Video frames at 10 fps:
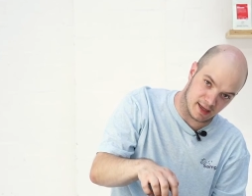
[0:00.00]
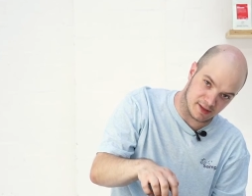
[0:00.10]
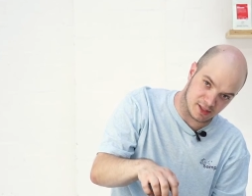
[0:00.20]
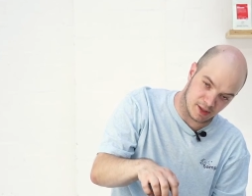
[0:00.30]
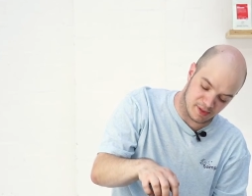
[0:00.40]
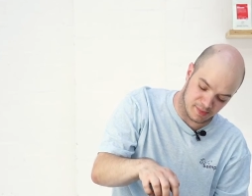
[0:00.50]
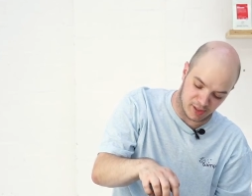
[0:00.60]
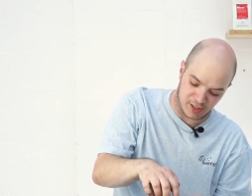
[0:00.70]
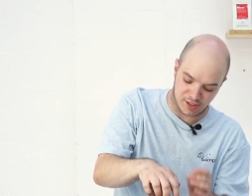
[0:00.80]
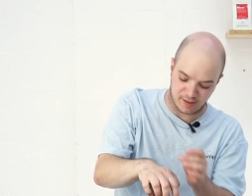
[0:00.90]
at the top of the
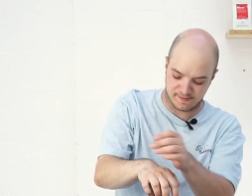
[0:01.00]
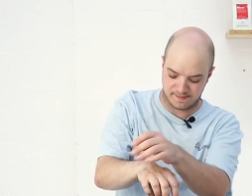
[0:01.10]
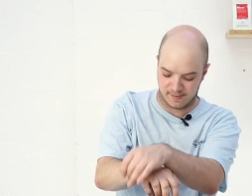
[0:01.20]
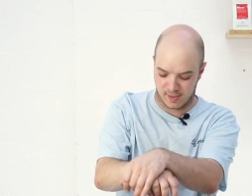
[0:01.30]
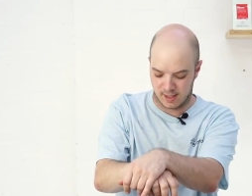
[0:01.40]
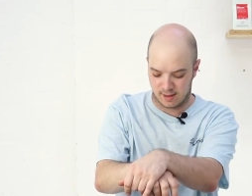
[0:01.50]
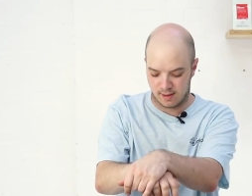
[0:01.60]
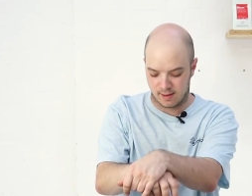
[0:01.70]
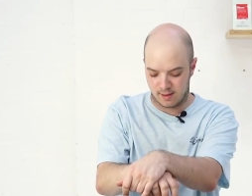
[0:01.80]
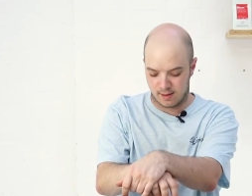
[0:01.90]
plunger.
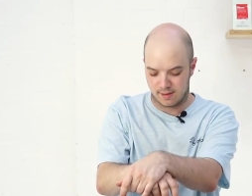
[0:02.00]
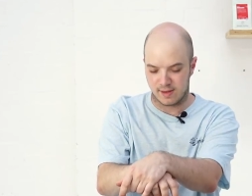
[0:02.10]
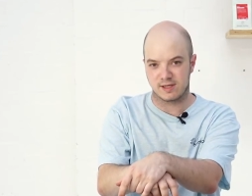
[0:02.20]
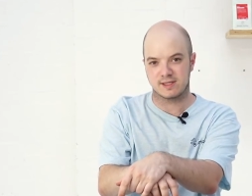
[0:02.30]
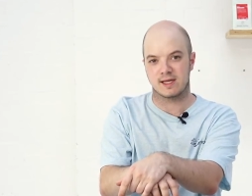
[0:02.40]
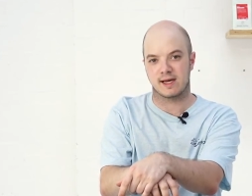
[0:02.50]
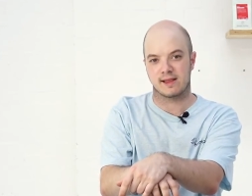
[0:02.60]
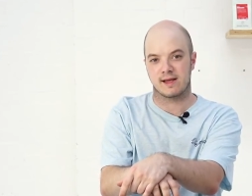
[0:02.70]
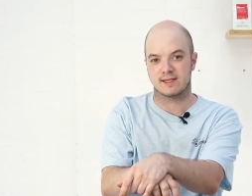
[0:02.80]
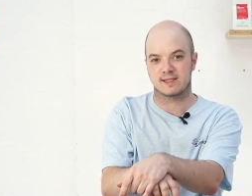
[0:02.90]
And then just like
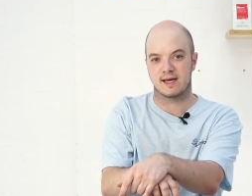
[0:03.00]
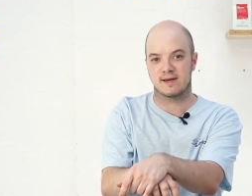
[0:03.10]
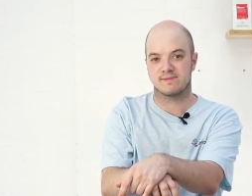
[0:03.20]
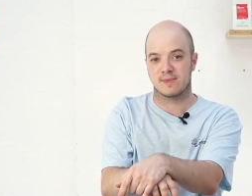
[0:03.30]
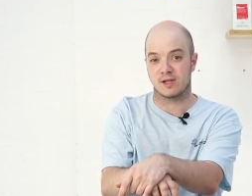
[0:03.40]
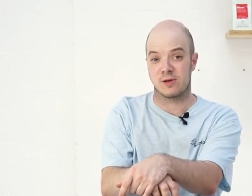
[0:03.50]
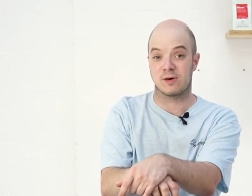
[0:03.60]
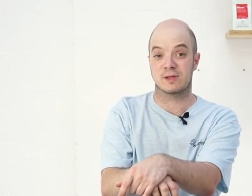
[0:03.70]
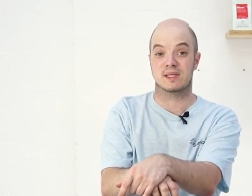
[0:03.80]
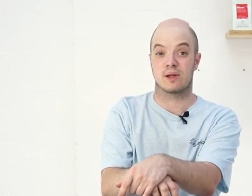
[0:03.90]
last time, a
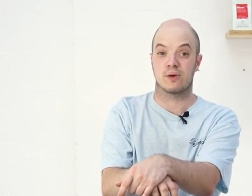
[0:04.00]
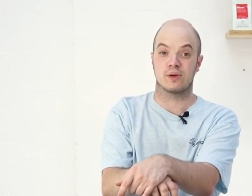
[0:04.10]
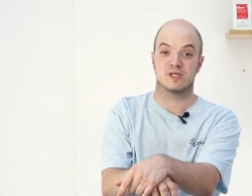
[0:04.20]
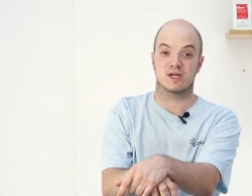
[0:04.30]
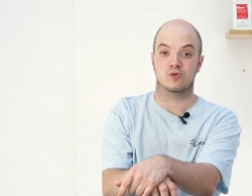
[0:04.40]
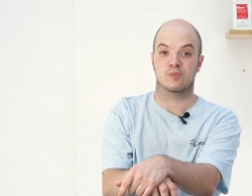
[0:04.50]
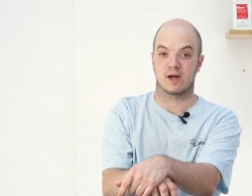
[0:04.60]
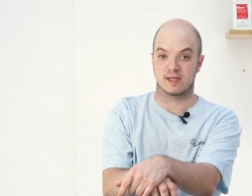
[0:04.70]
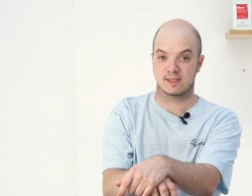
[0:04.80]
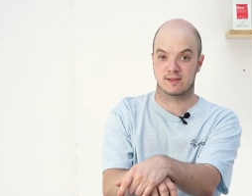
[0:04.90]
long, slow, gentle
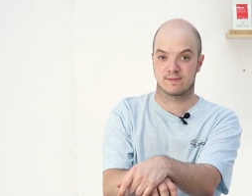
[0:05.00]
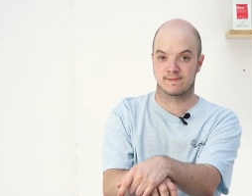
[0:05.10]
press.